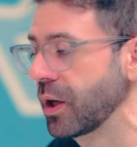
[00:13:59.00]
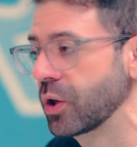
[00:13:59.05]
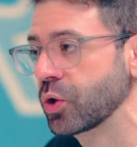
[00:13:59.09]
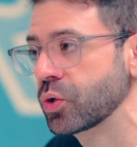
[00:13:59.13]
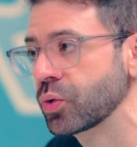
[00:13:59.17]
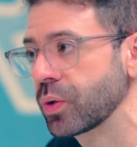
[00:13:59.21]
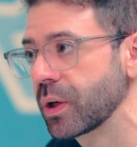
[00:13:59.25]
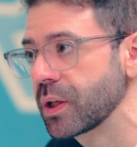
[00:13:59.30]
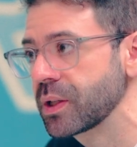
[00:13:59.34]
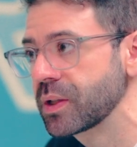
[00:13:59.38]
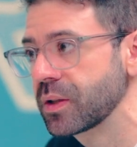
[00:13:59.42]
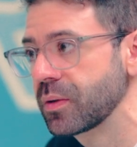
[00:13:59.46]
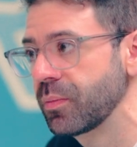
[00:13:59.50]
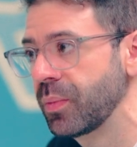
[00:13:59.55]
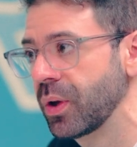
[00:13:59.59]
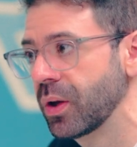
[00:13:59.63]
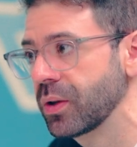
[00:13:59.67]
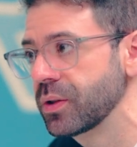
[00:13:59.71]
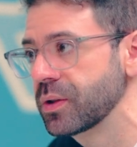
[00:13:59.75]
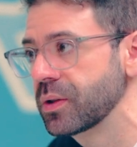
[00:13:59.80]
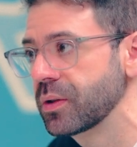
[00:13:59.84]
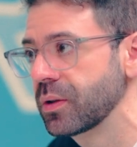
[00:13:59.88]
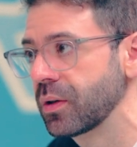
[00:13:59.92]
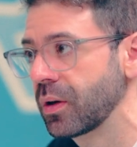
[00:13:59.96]
trust
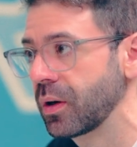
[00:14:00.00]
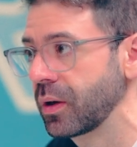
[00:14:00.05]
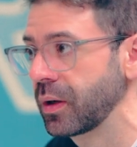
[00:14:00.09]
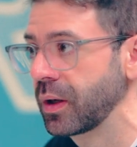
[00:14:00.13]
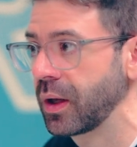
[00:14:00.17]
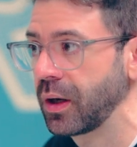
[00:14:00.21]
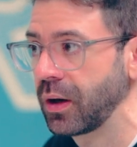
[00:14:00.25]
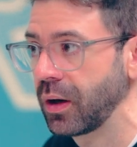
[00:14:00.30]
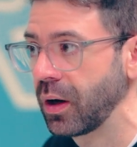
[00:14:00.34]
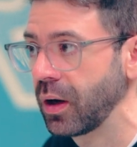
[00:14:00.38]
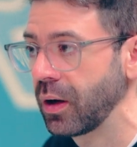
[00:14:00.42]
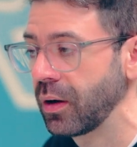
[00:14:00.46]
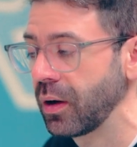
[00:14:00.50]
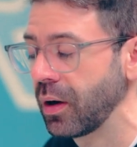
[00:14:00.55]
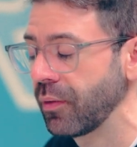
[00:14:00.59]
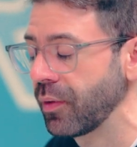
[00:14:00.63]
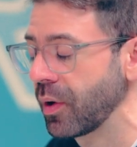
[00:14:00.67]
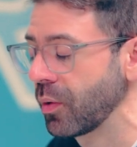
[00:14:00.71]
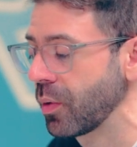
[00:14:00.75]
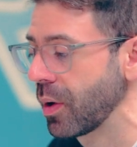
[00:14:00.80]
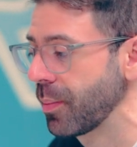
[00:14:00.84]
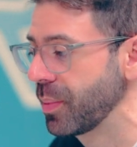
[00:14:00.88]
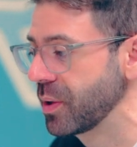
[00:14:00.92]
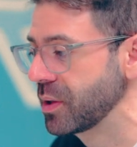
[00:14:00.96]
built, of
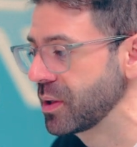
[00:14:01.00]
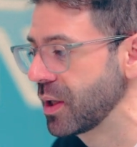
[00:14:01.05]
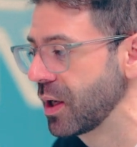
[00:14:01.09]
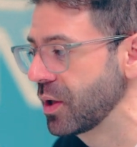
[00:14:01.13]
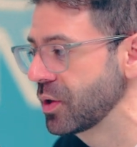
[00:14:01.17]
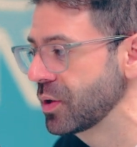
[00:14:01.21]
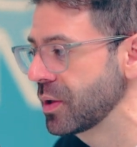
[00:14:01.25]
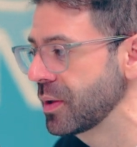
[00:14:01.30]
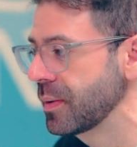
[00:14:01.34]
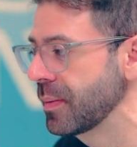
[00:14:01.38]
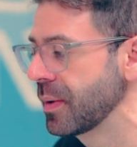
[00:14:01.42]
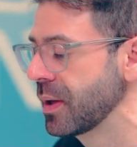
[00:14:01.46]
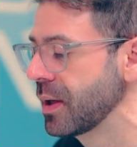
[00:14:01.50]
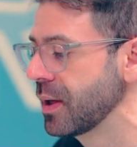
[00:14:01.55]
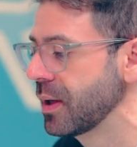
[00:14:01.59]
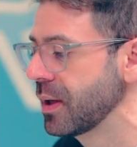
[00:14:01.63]
our reputation,